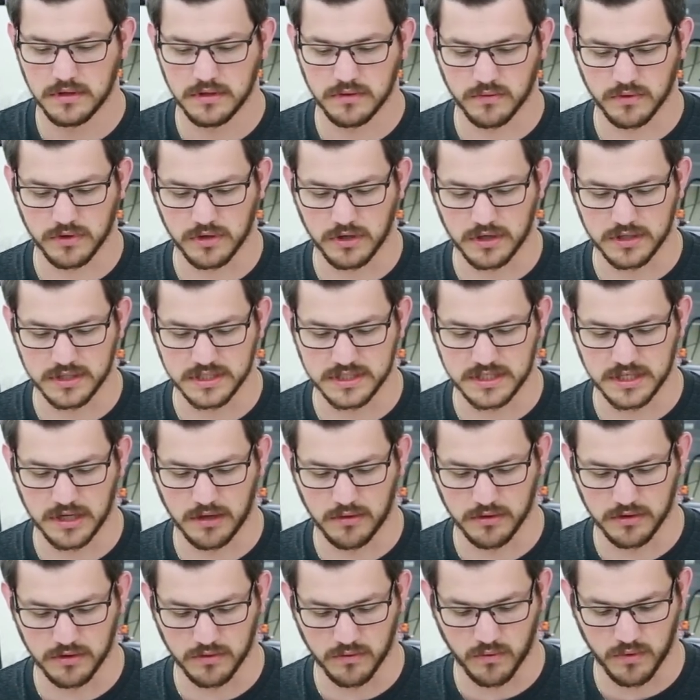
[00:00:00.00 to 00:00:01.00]
Really hard to
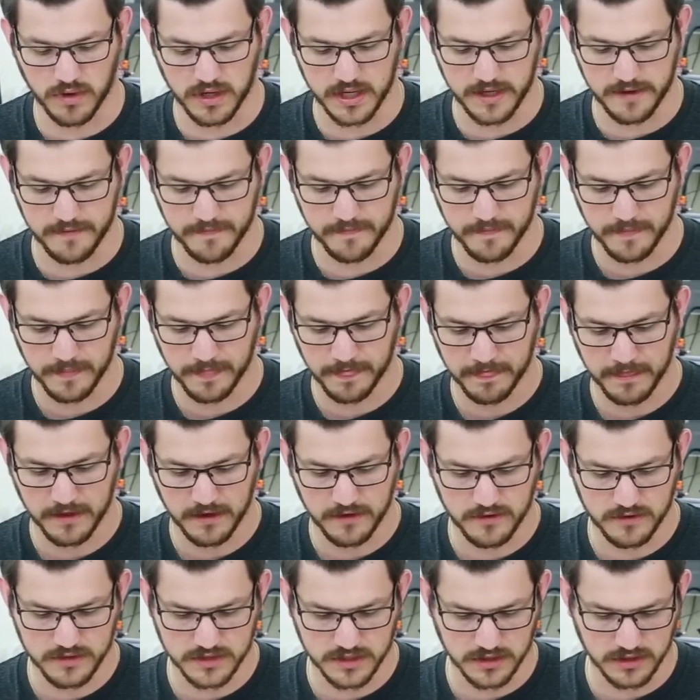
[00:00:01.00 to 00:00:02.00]
tell with the white.
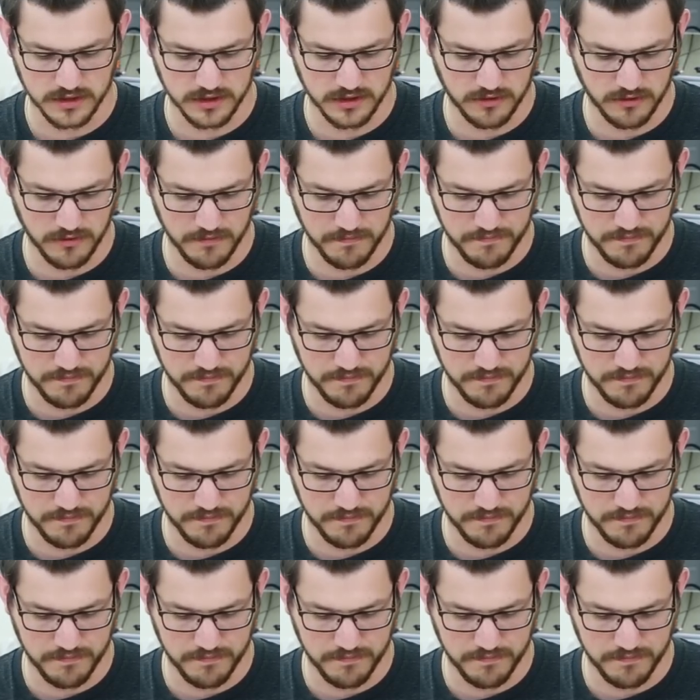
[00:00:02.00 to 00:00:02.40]
There's a little